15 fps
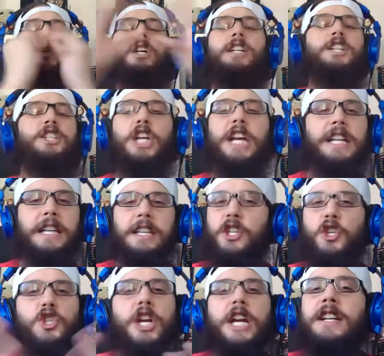Genius.
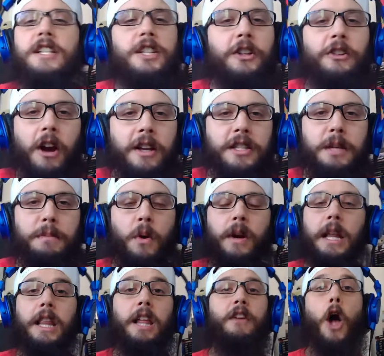Genius across the
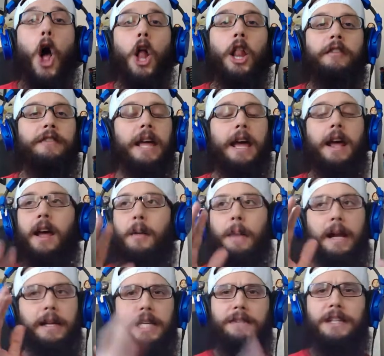board. I love all of that.
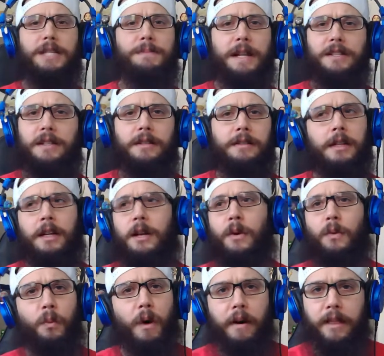Octavia Spencer,
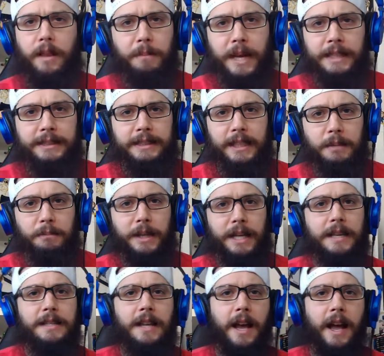one of the best in the
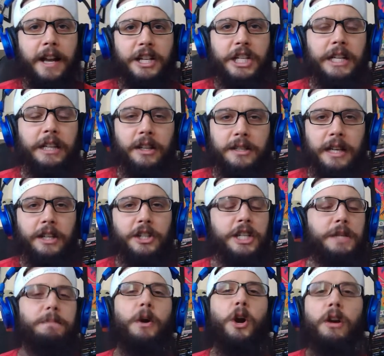biz. And she looks like
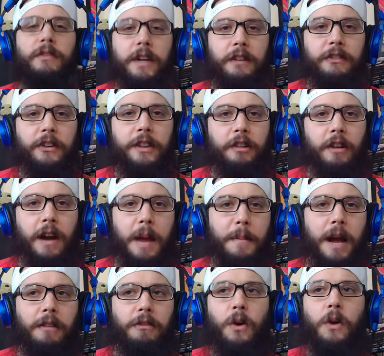she's perfect for the
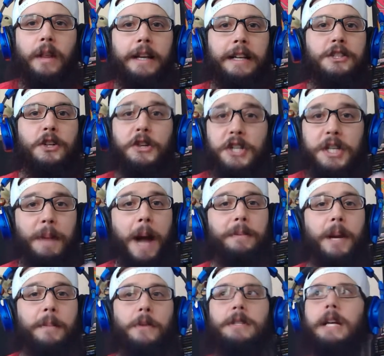grandma role. Like, as soon as she
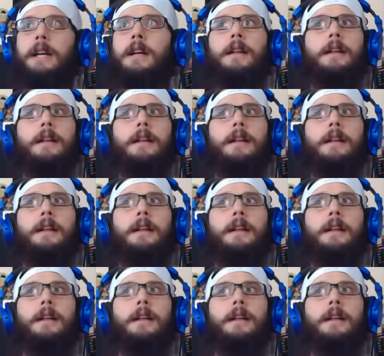popped up, I was like,